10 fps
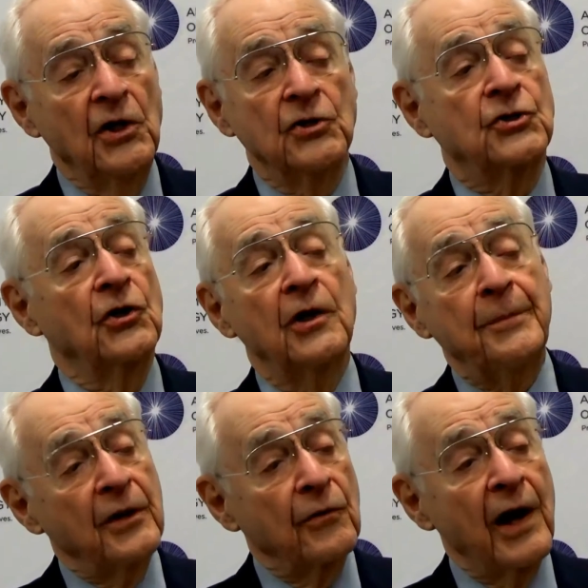Should it
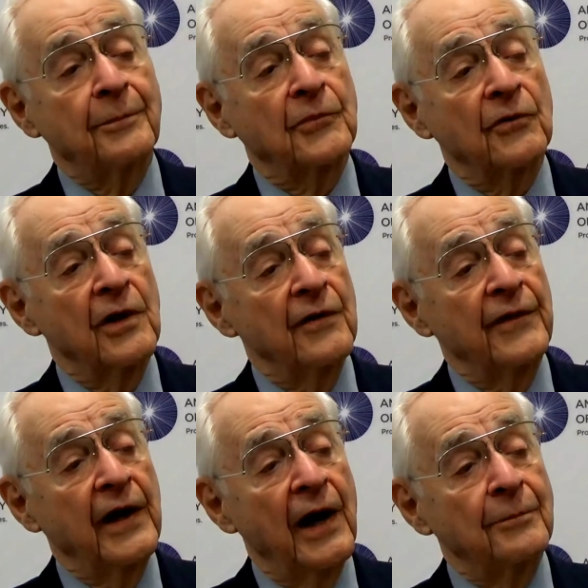be wrapped around
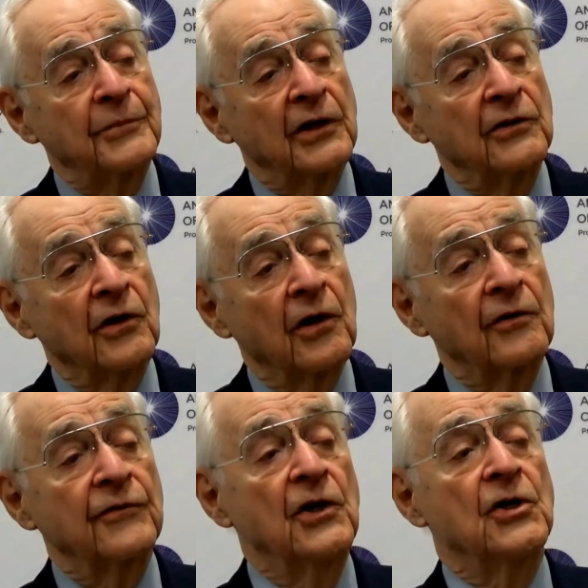the optic
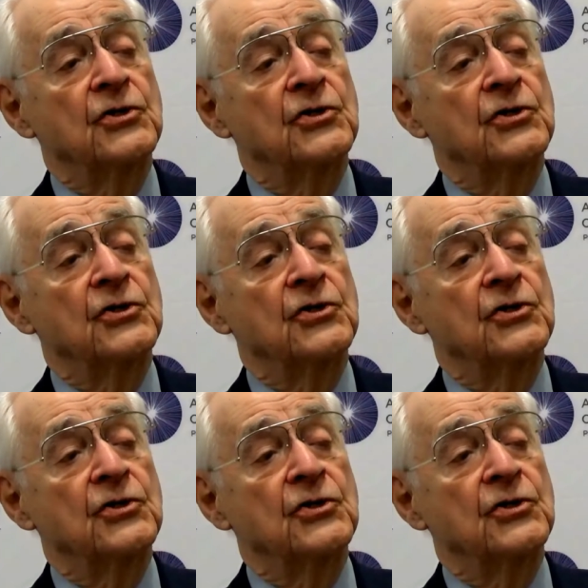nerve?